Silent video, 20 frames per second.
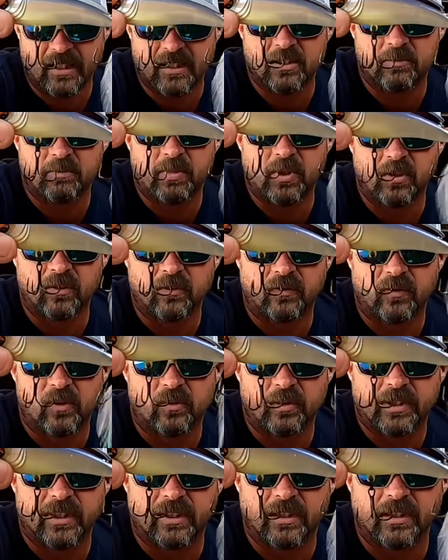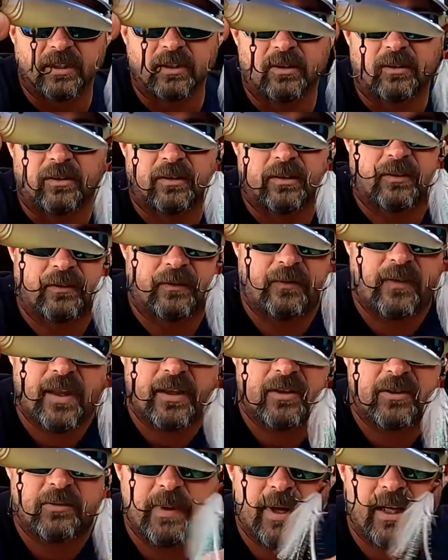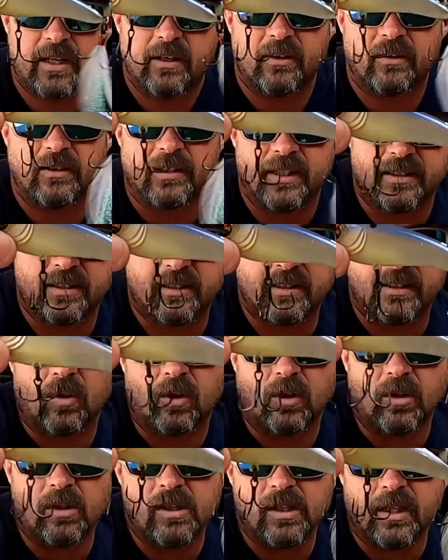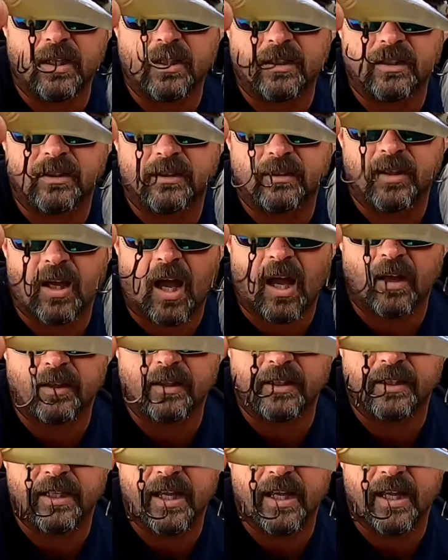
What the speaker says: is beautiful with the little feathers back here on the hook, and